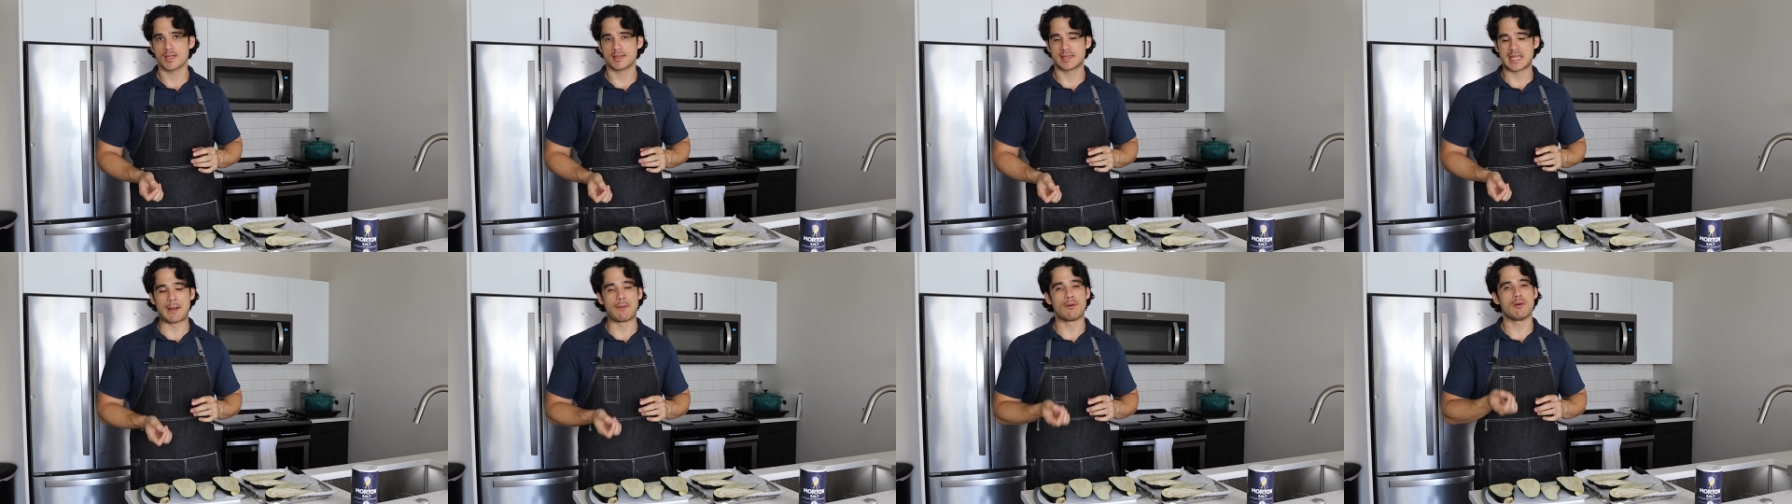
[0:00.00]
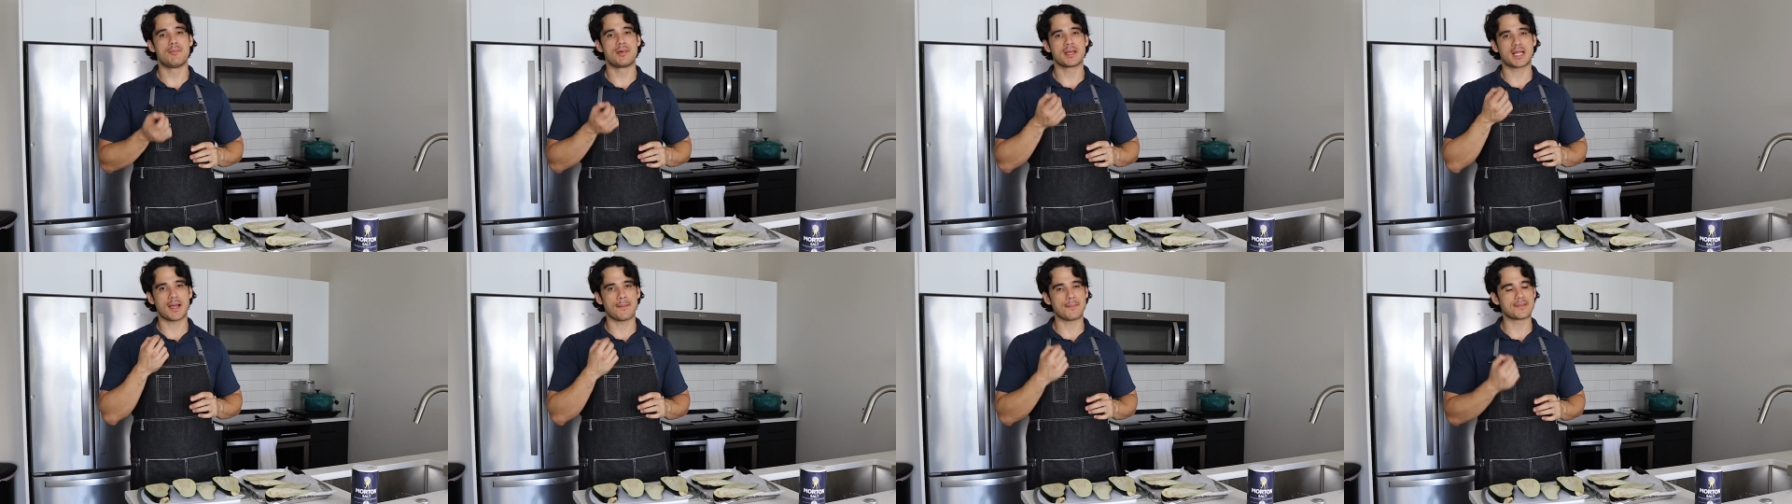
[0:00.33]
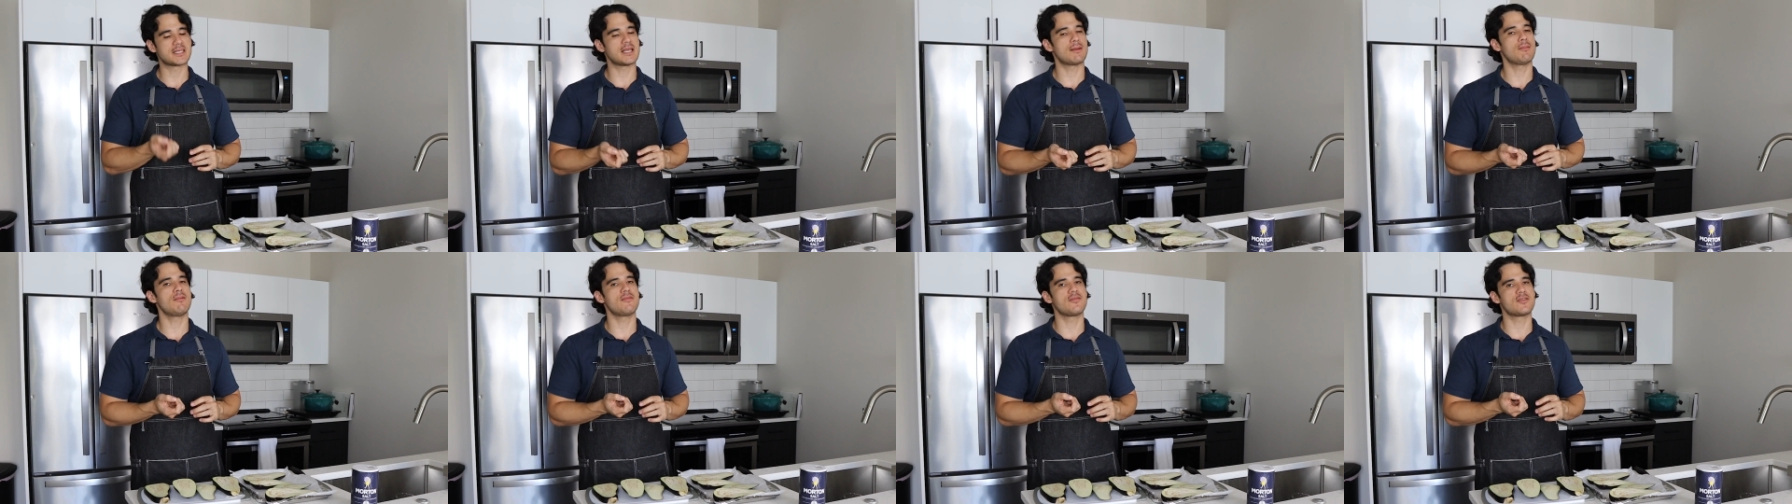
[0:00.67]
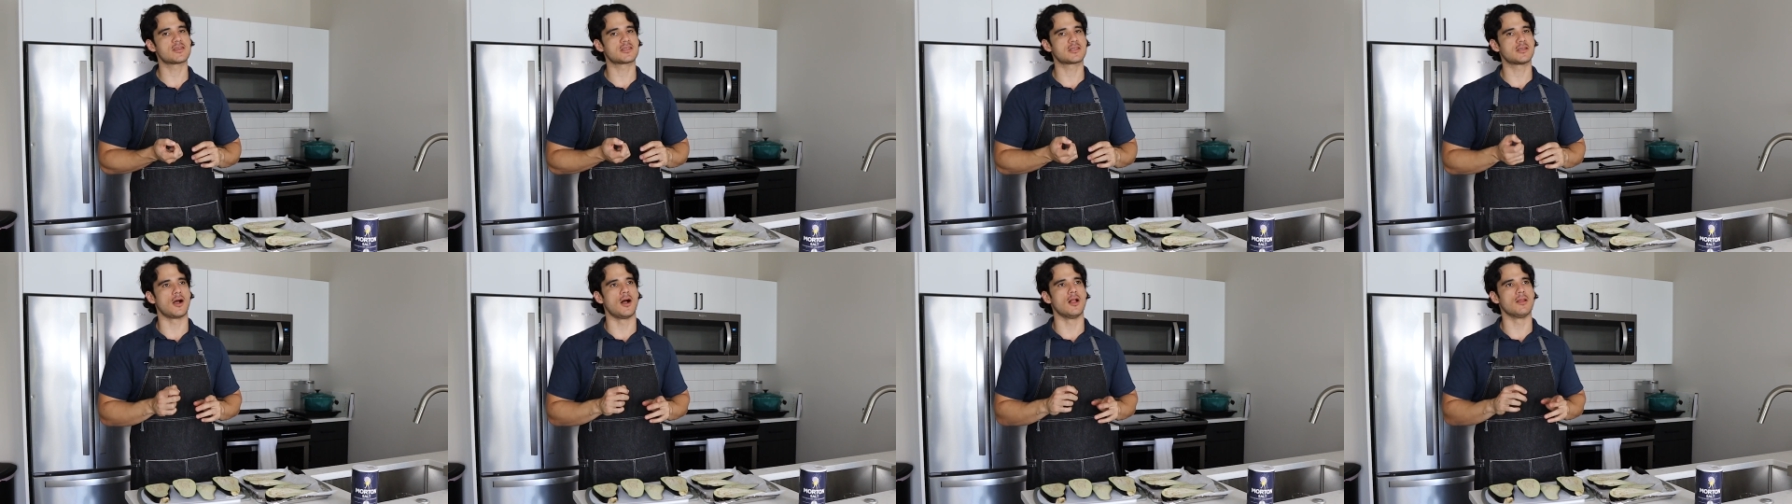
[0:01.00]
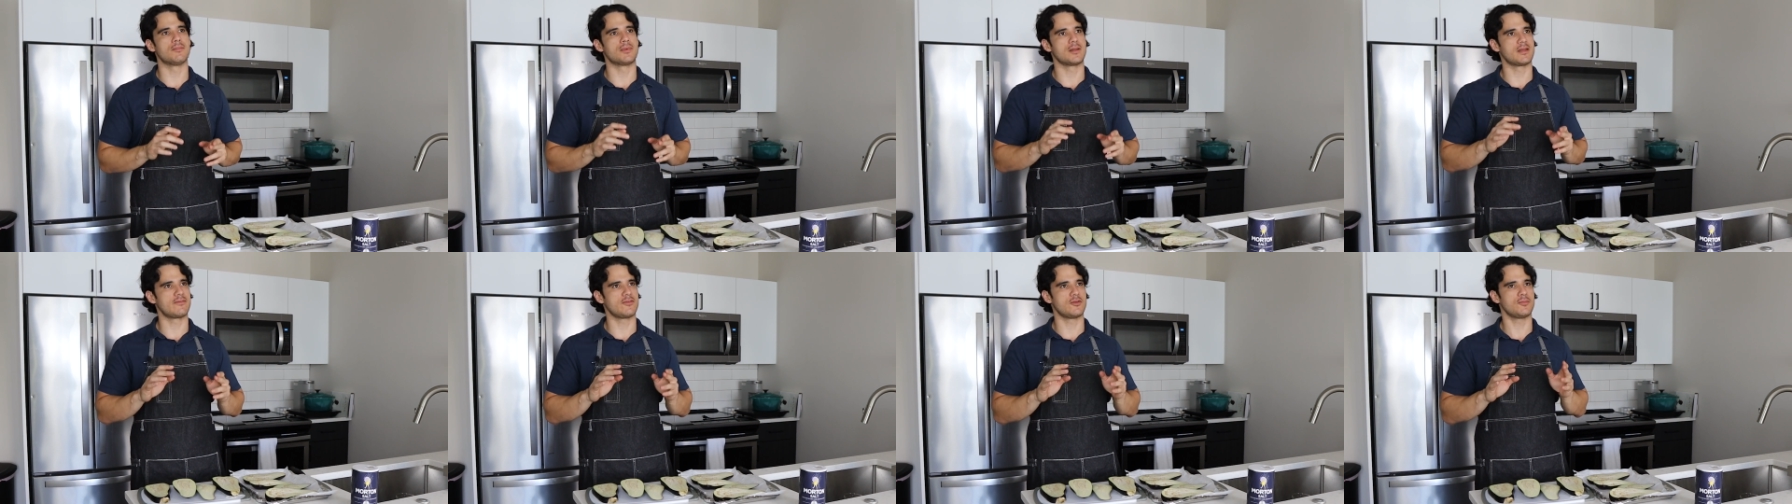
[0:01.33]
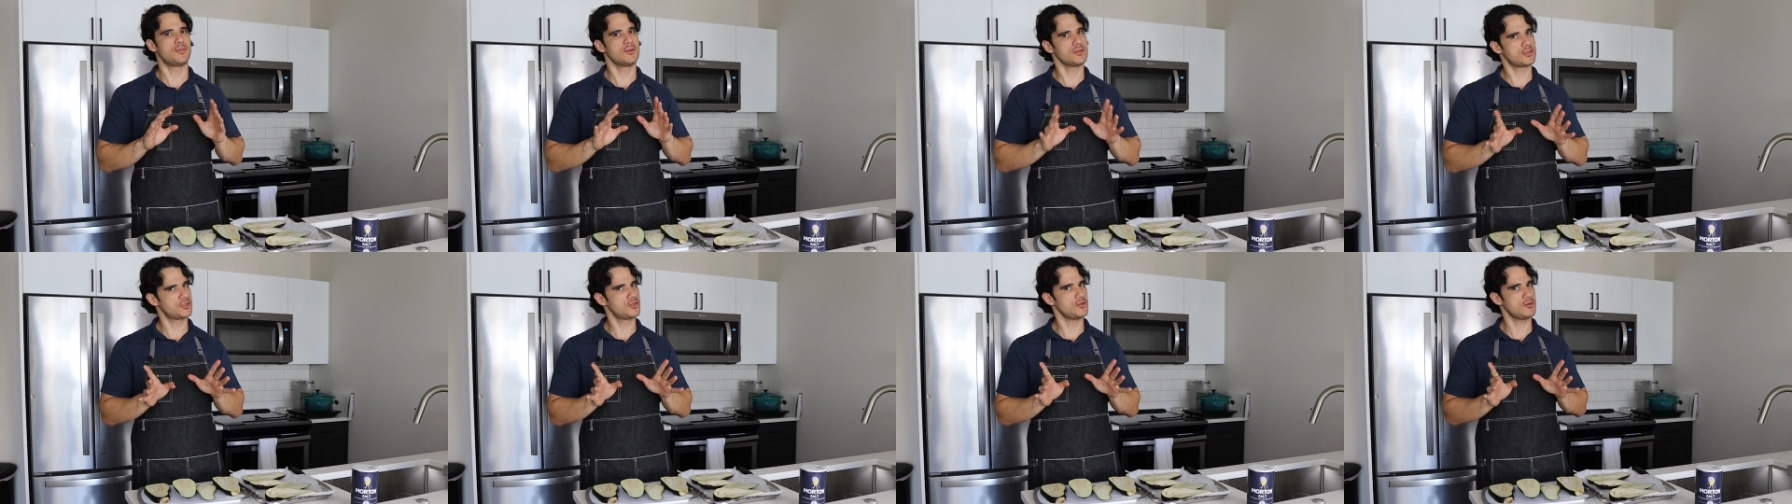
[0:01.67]
That will pick up some of the salt, but if you
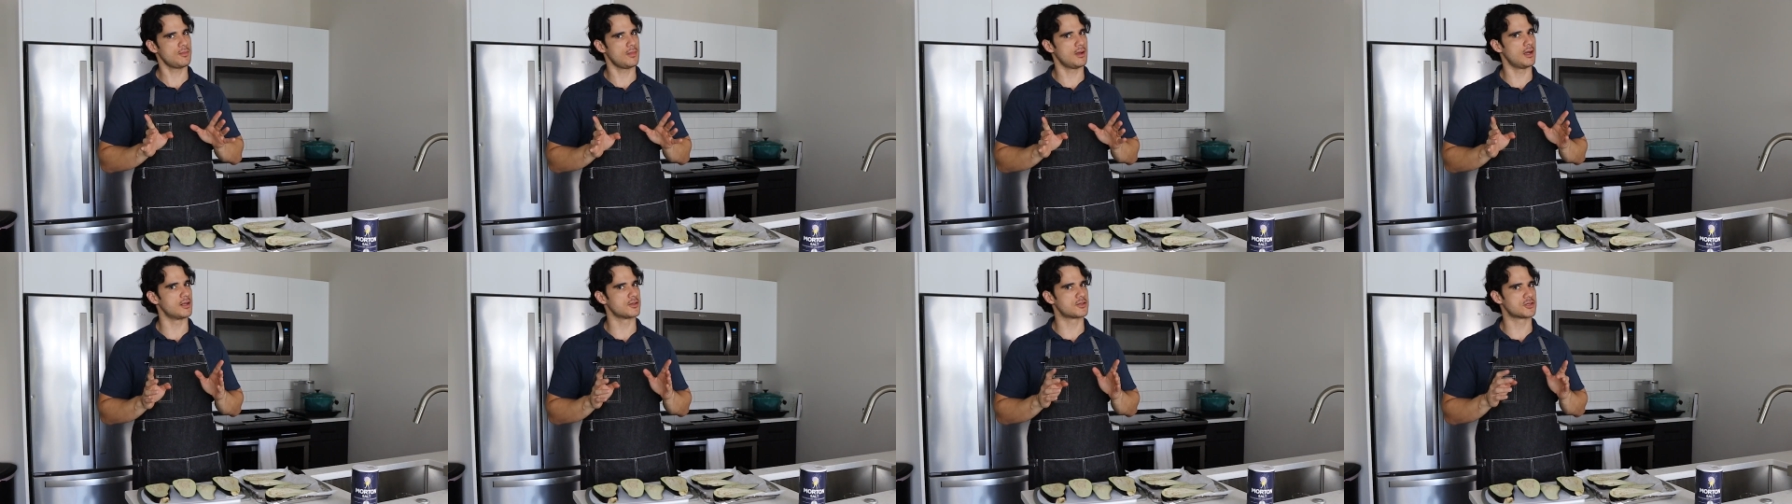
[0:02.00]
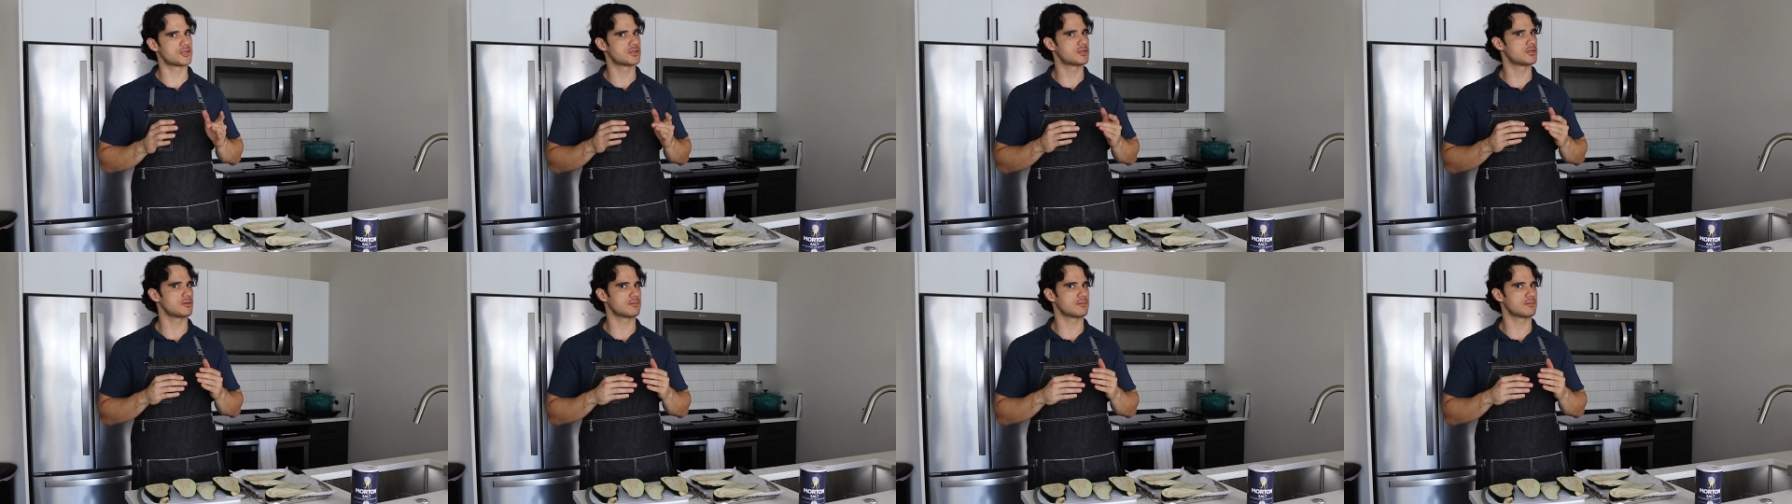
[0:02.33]
put too much,